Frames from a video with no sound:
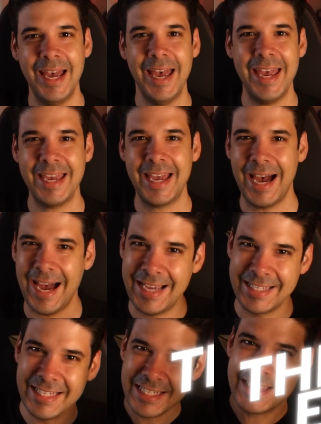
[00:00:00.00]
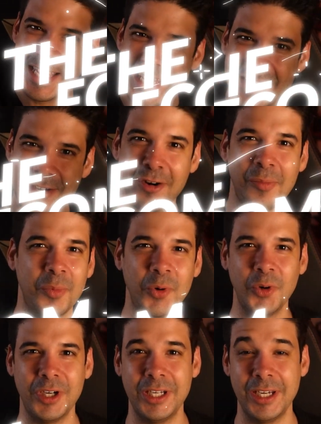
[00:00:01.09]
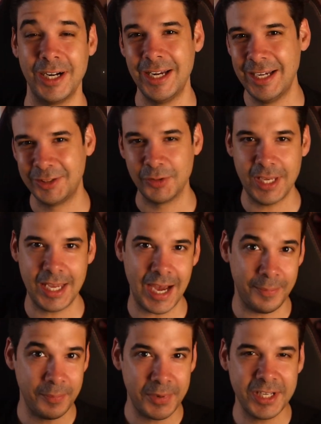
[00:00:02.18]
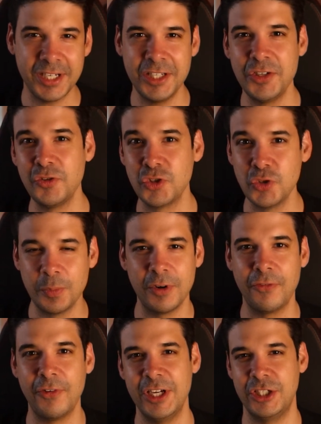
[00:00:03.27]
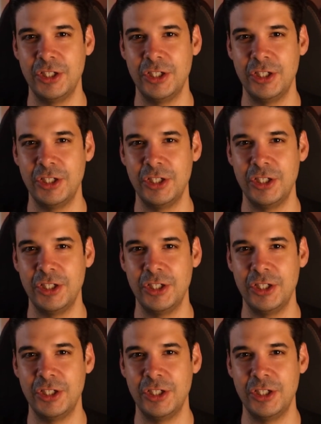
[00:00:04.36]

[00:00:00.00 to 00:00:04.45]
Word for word: Hey guys, it's the Ecom Bull here. Today I'm bringing you super fresh